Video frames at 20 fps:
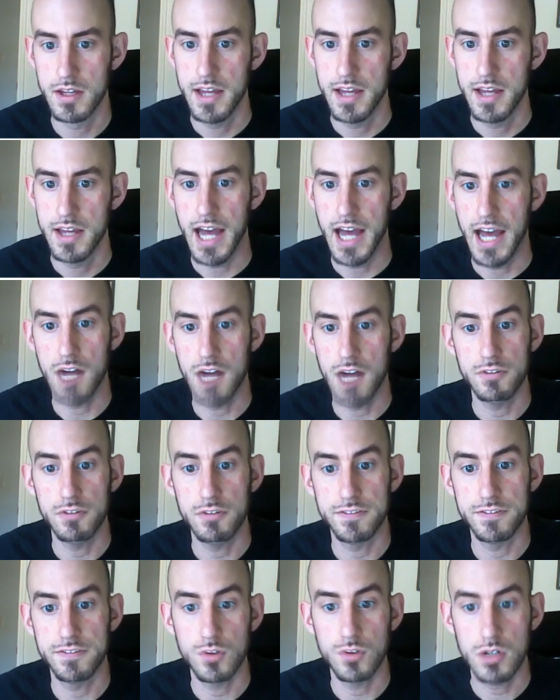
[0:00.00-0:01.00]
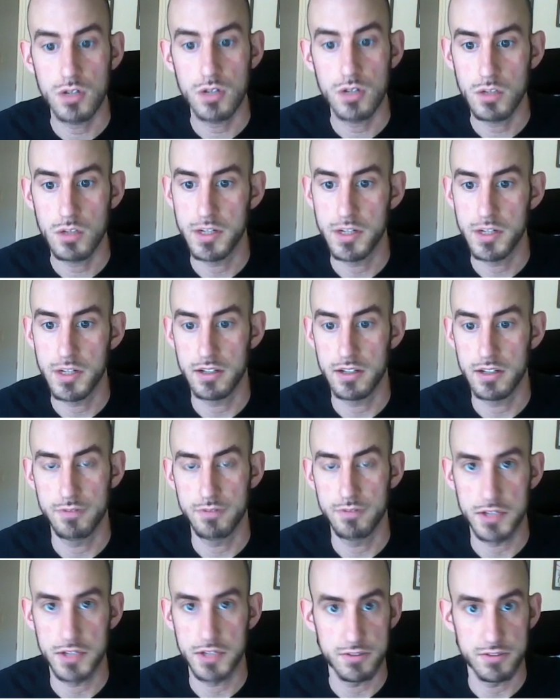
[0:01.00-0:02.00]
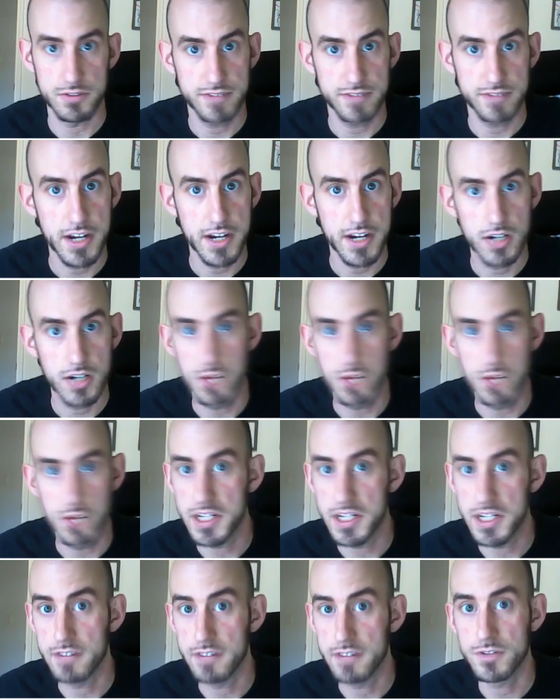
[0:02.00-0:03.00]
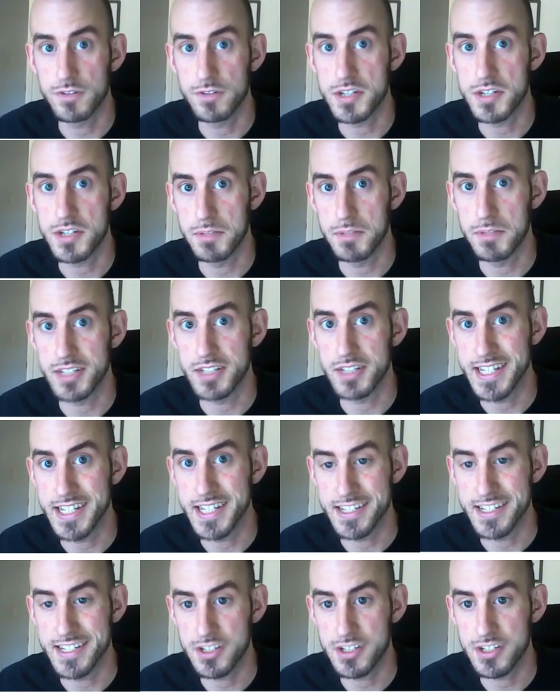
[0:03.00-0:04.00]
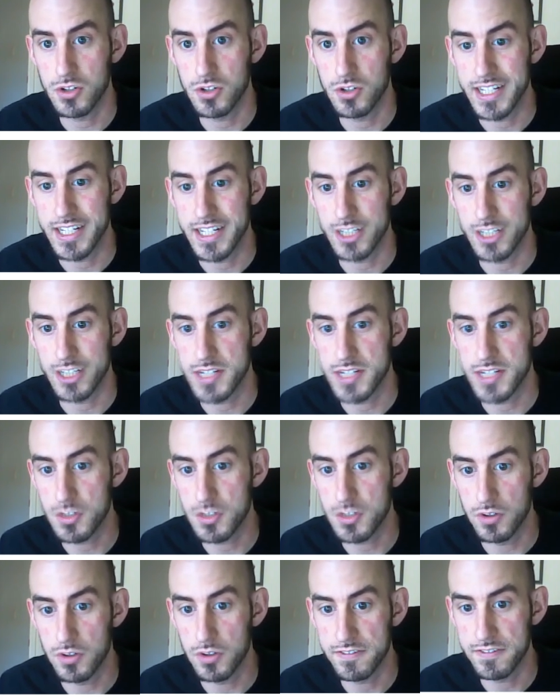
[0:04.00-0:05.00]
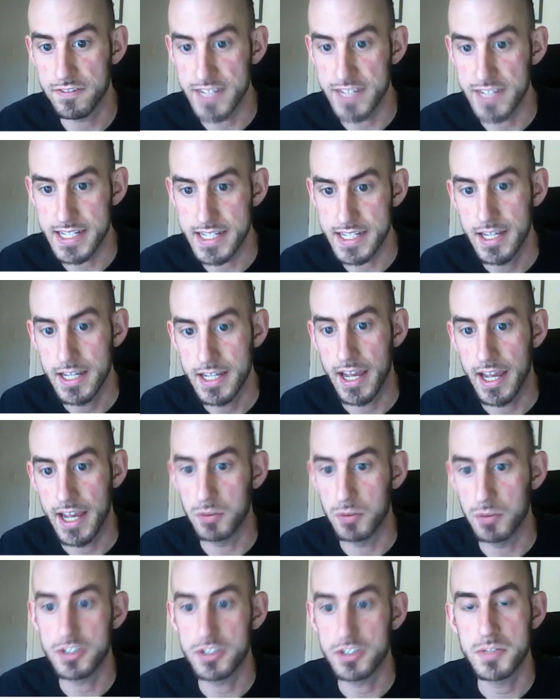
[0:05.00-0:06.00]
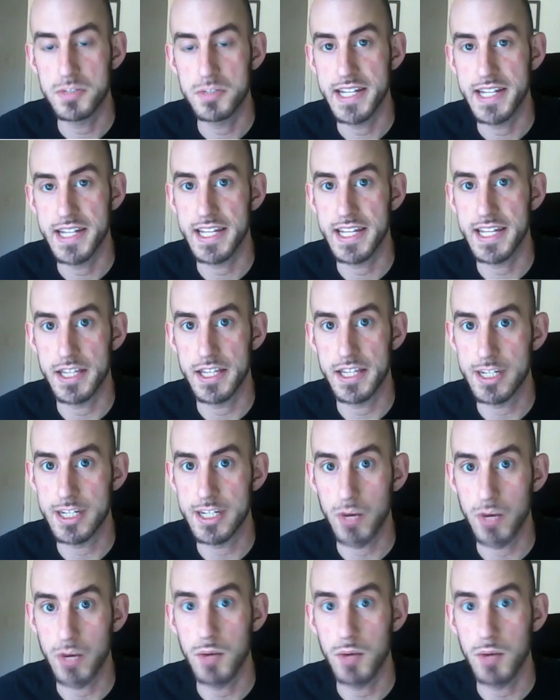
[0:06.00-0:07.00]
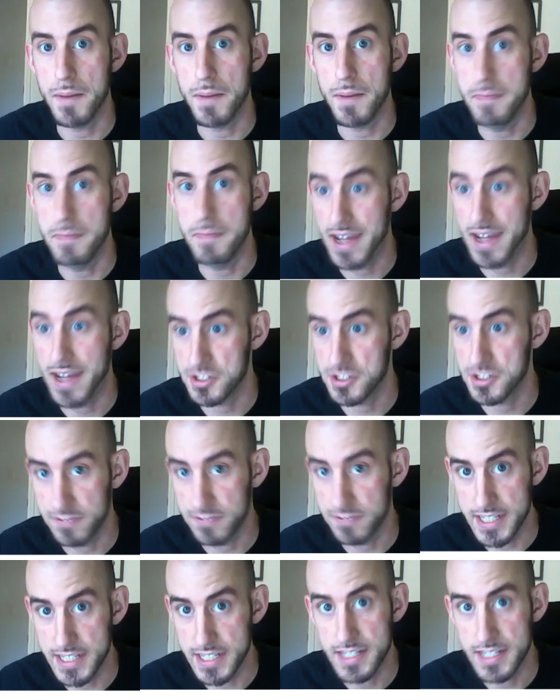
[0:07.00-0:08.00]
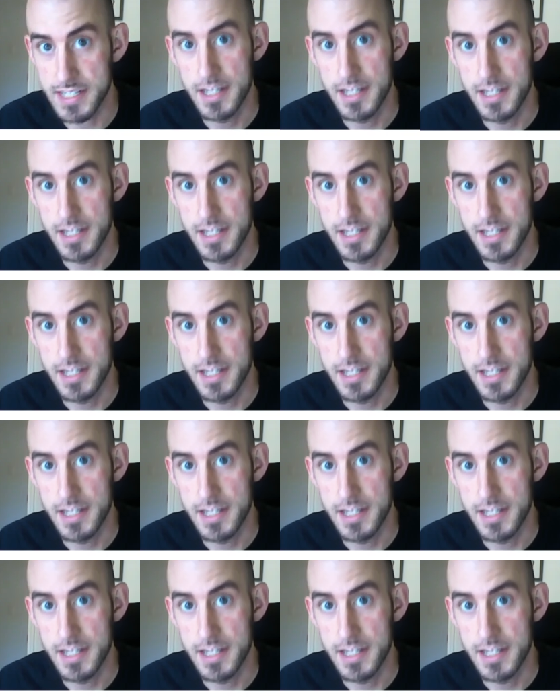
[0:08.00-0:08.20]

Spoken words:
At level 4, we are a 4th level fighter, and we get our first ability score increase or feat, and we're going to be taking the Great Weapon Master feat.